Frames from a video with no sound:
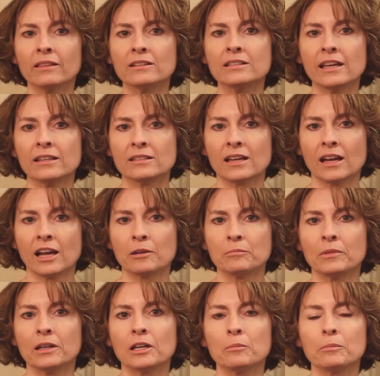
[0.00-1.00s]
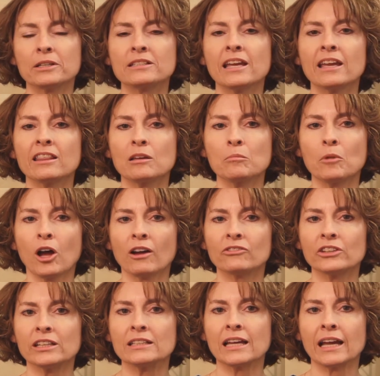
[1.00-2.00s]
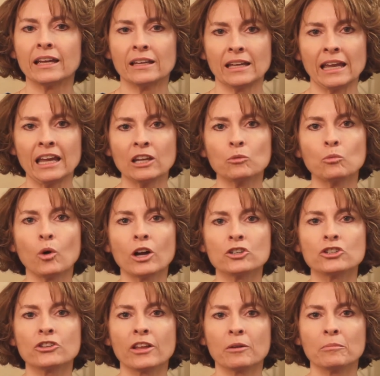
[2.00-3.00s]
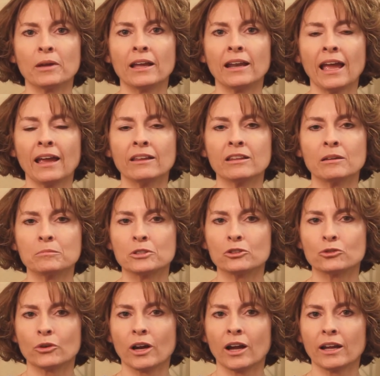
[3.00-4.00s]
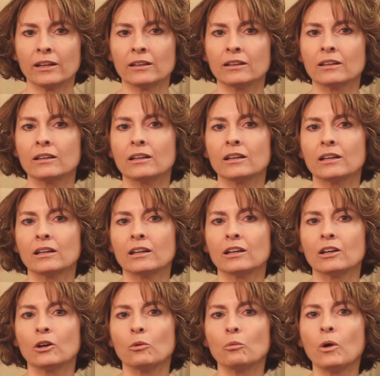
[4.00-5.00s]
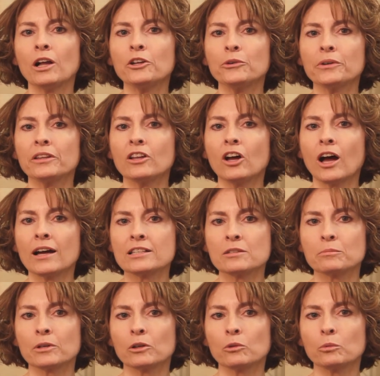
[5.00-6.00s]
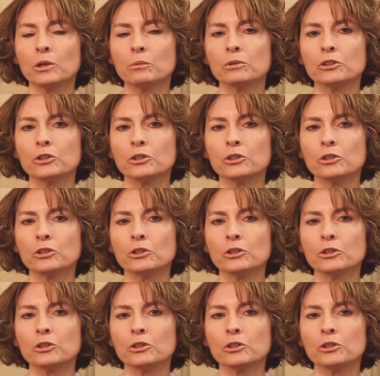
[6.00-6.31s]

the daytime, but take them off at night, hand wash them, and hang them to dry. While you're in the hospital, we will